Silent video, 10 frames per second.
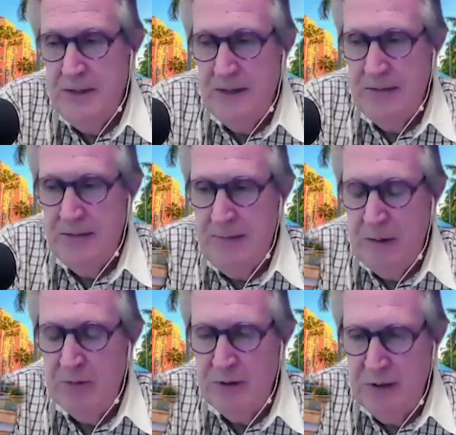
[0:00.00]
uh, that they
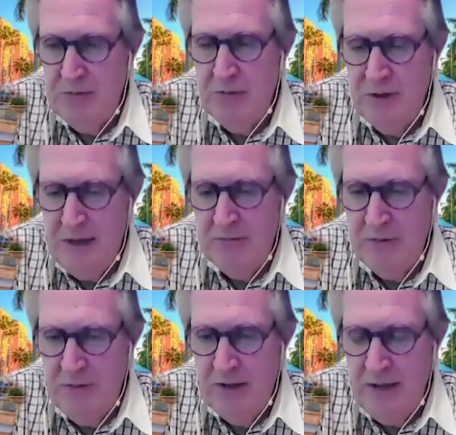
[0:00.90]
would deliver a
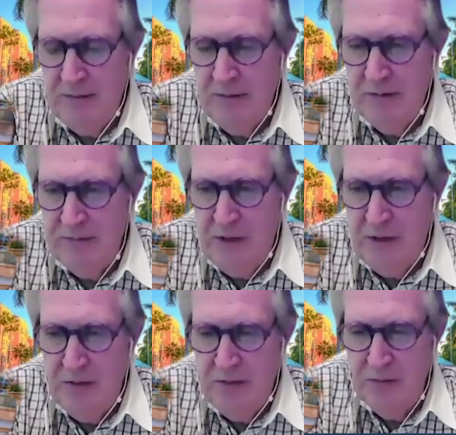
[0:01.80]
level a level of
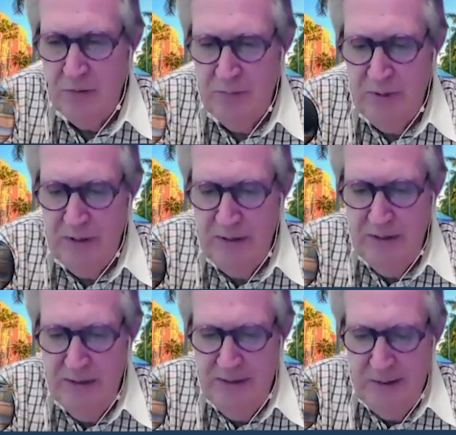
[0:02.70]
care that would be
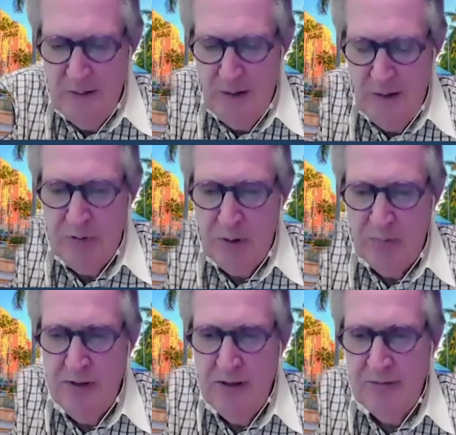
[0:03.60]
uh,
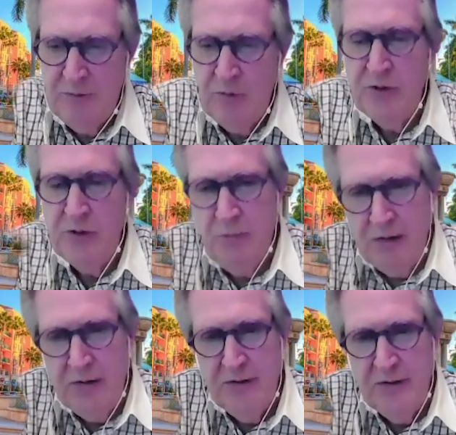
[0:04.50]
appropriate for your
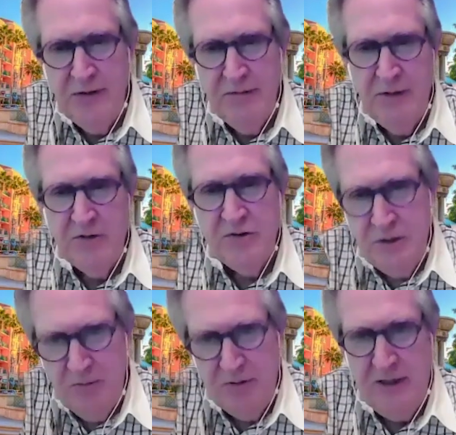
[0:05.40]
mother in the event she
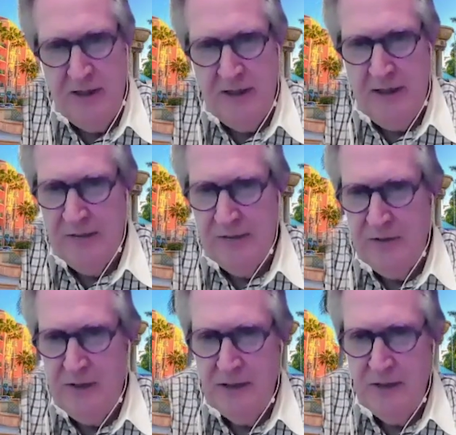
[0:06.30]
were to get a cancer
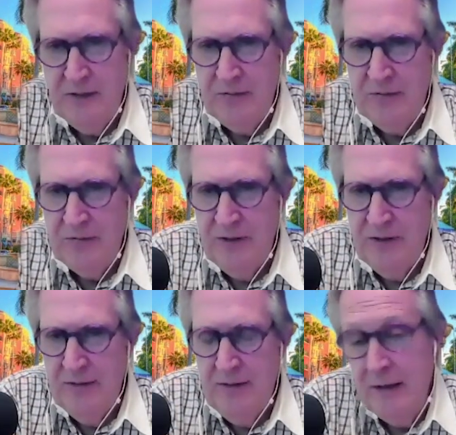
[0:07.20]
diagnosis.
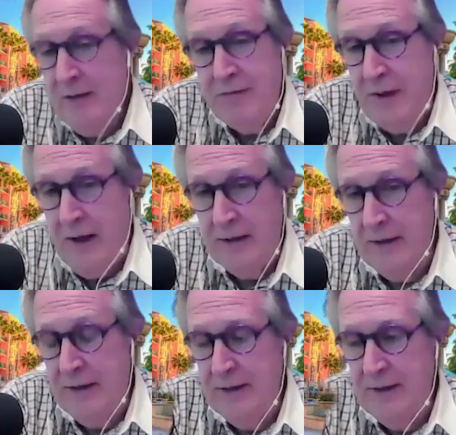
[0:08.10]
And they lived that.
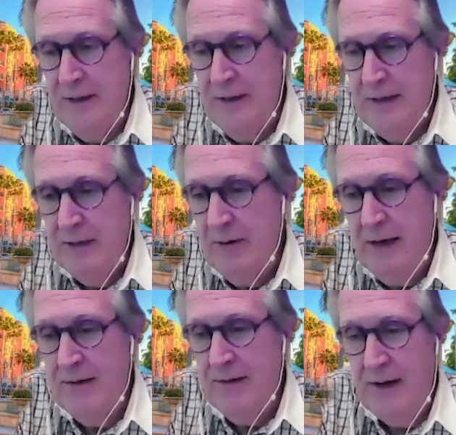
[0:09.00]
And anyway,
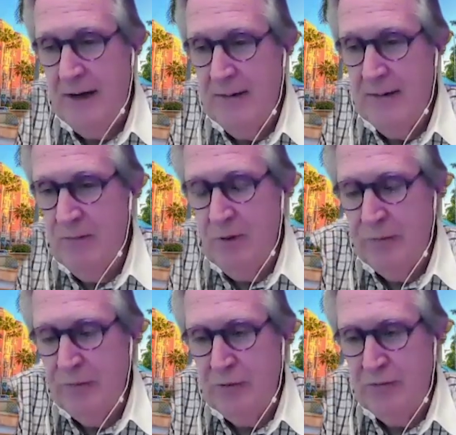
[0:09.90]
I, I
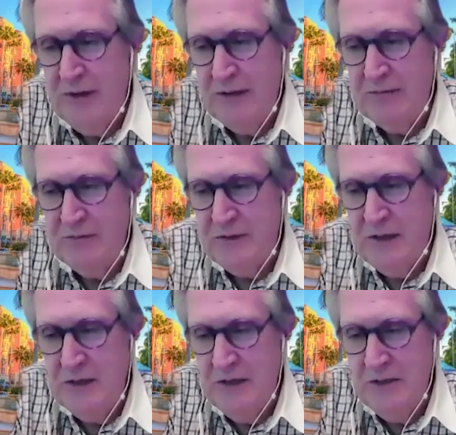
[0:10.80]
observed that for
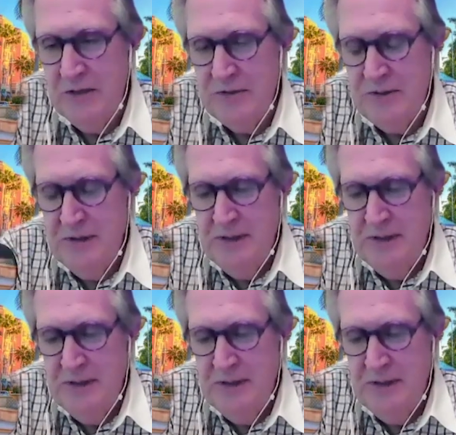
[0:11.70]
ten years.